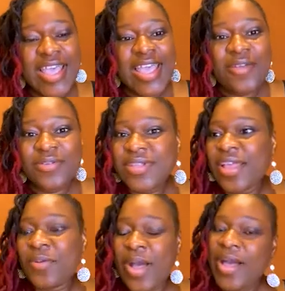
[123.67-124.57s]
it was
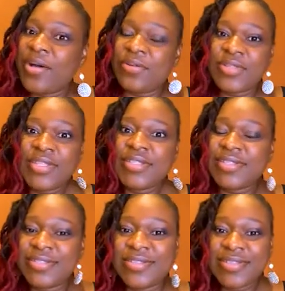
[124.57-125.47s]
like, wow,
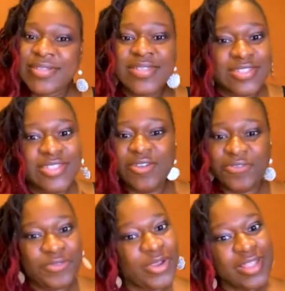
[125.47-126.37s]
this is
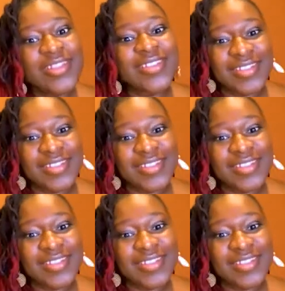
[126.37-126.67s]
different.